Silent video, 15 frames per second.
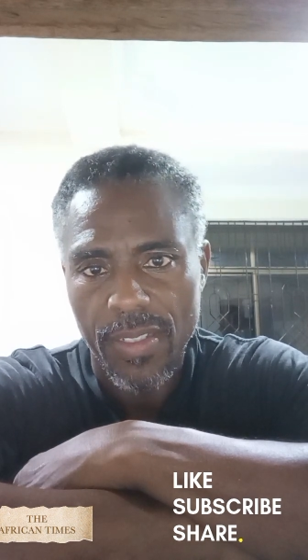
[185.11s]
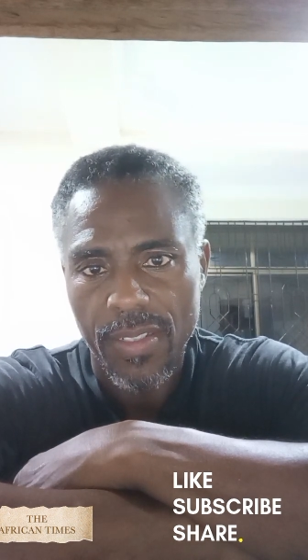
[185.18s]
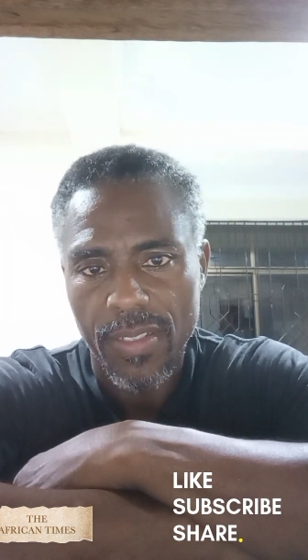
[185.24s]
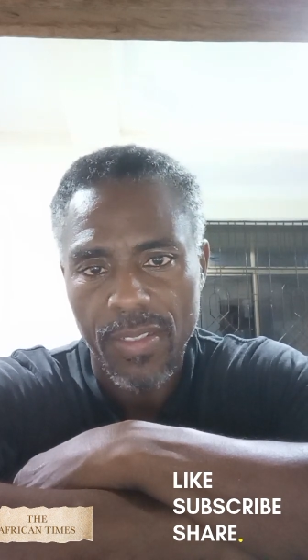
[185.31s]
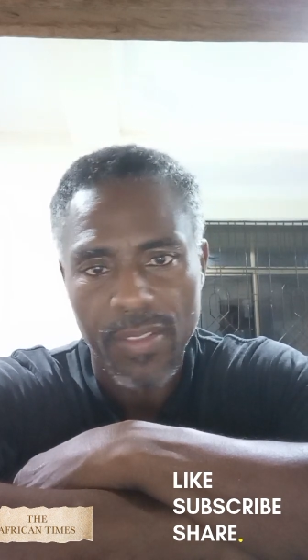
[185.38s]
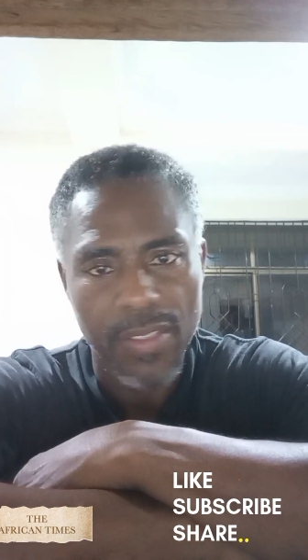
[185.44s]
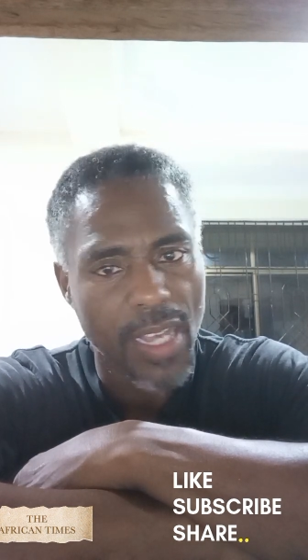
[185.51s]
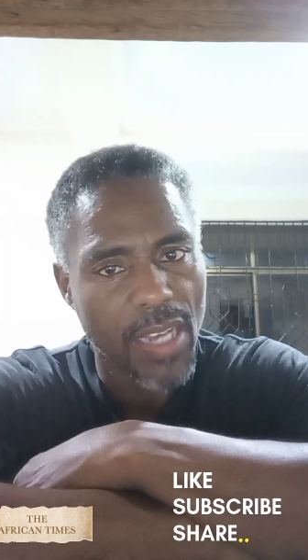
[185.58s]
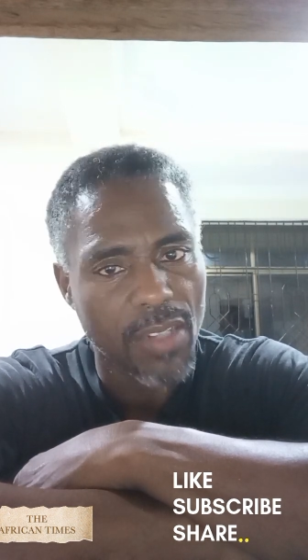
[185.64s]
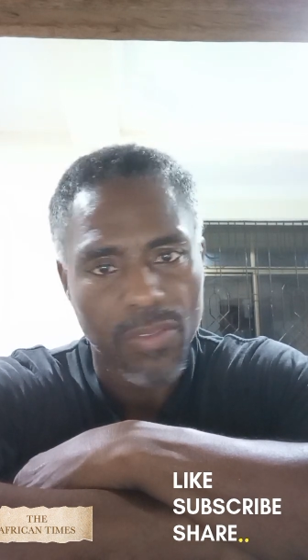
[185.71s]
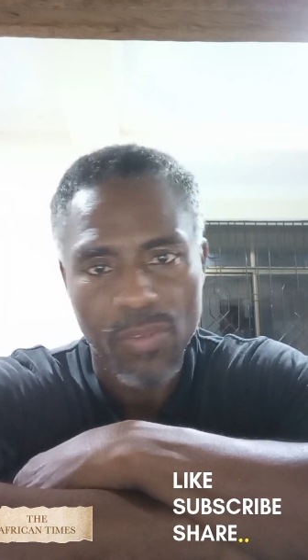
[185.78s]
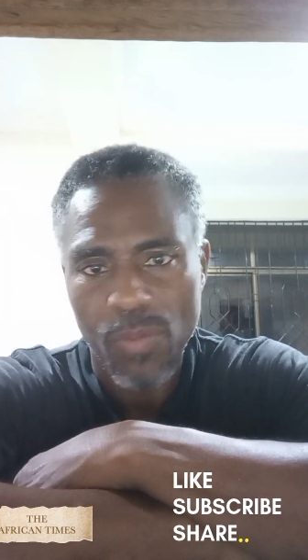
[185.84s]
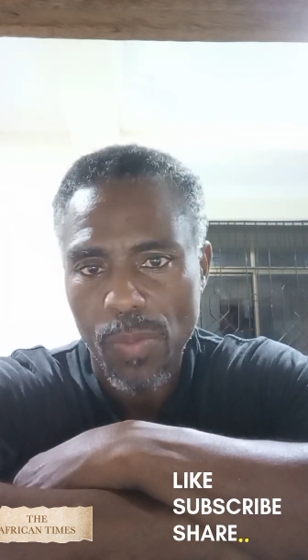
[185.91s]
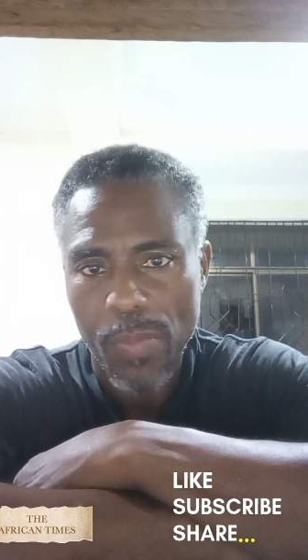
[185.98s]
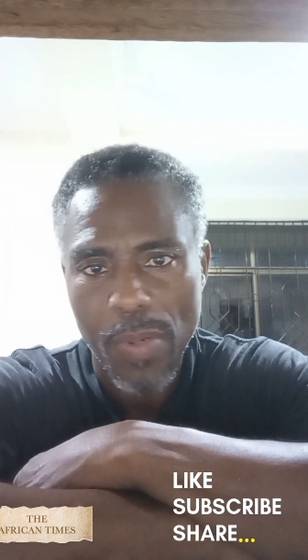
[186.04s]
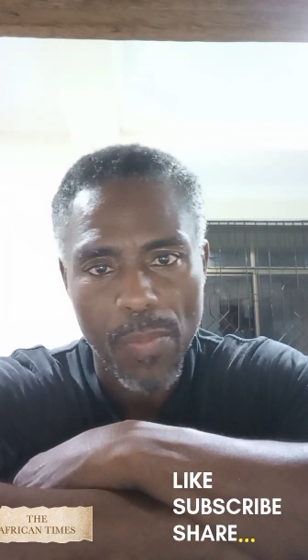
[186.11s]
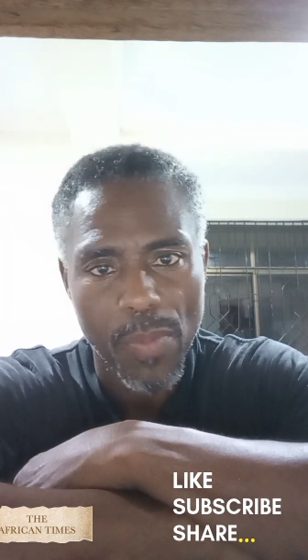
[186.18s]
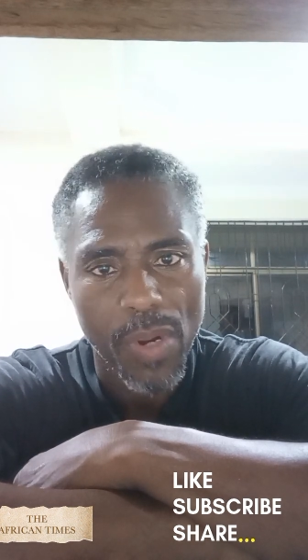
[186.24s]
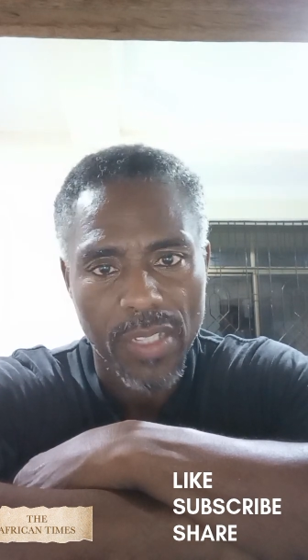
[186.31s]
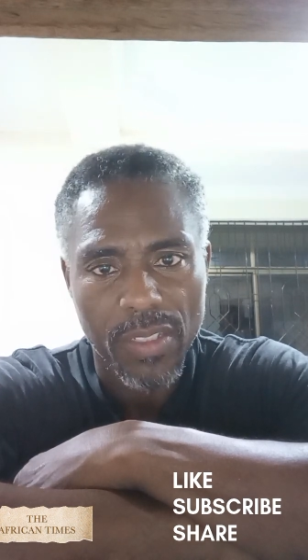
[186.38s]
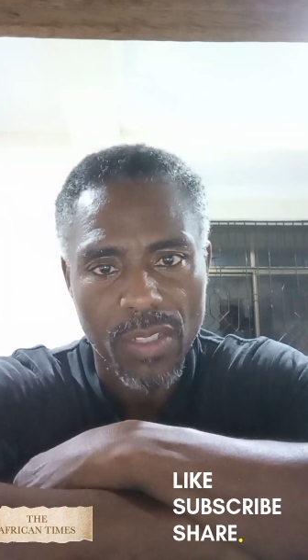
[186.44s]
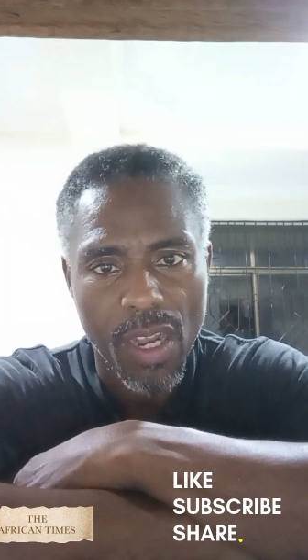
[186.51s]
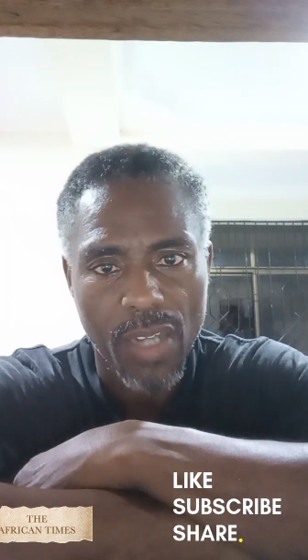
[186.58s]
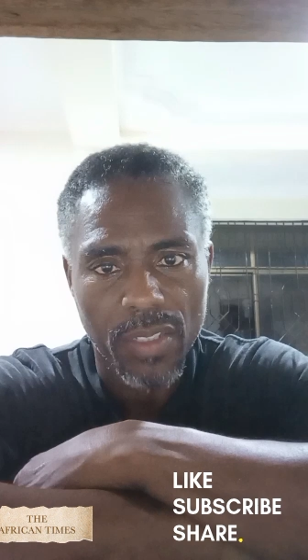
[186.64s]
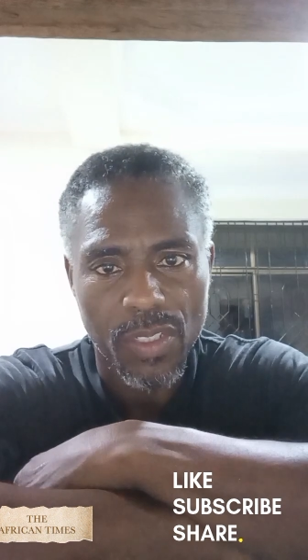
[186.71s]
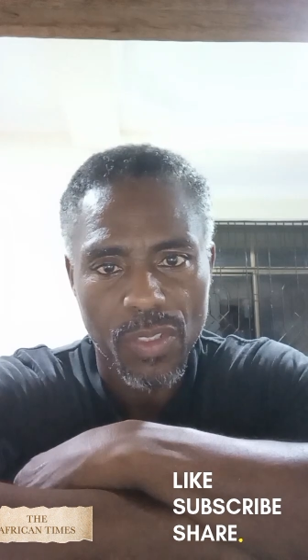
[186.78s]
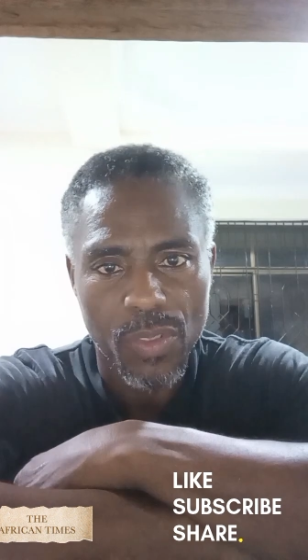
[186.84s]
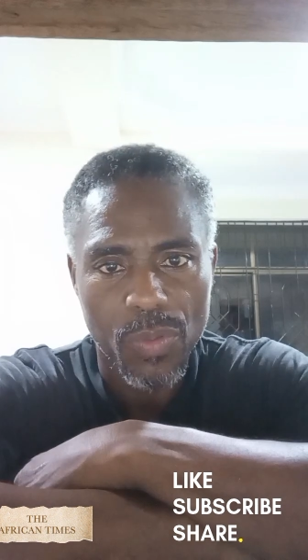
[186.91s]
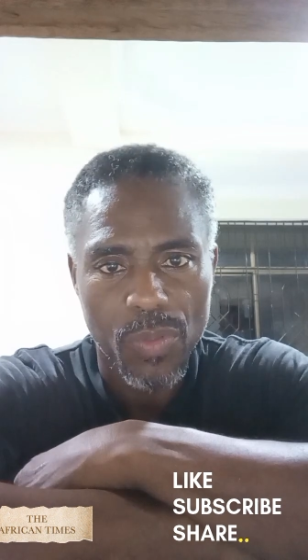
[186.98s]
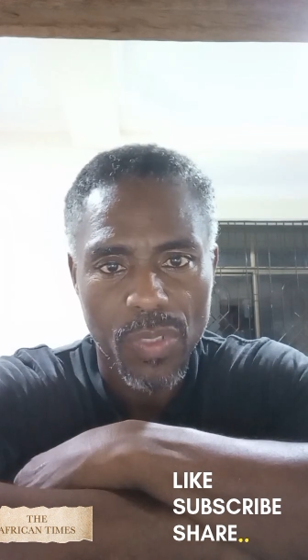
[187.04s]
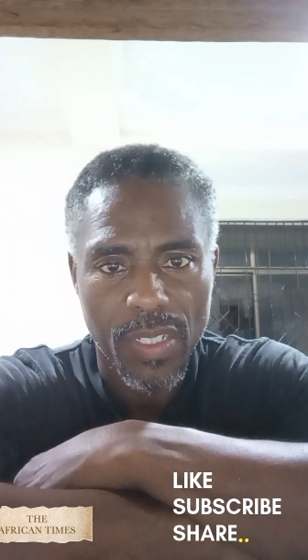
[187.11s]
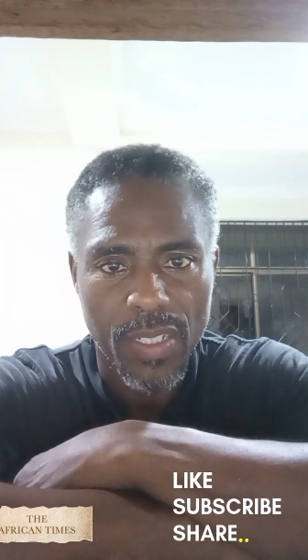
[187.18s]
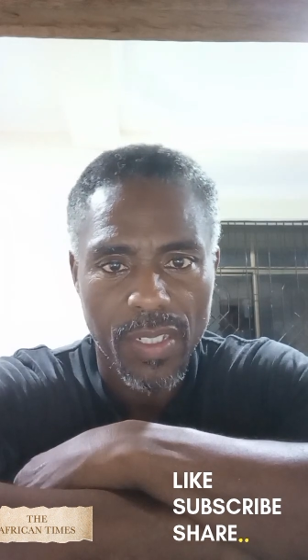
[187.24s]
Now, remember I talked to you,